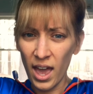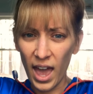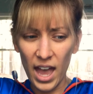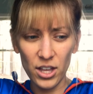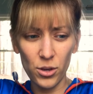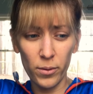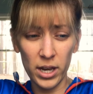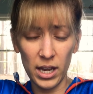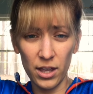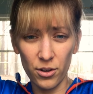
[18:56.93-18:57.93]
and you
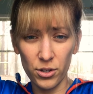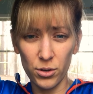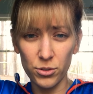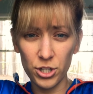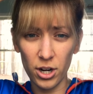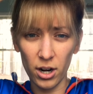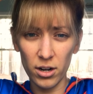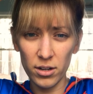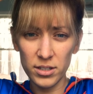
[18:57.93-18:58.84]
can either use your